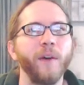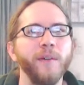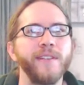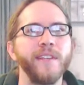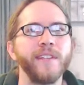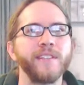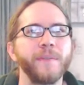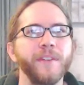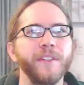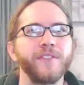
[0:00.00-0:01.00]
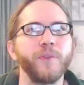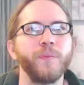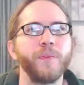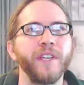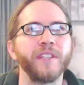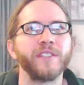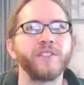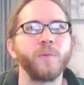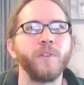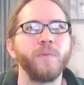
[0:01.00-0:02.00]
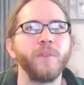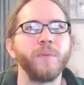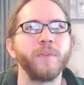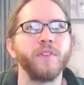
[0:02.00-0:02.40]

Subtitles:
this something so big that so many people?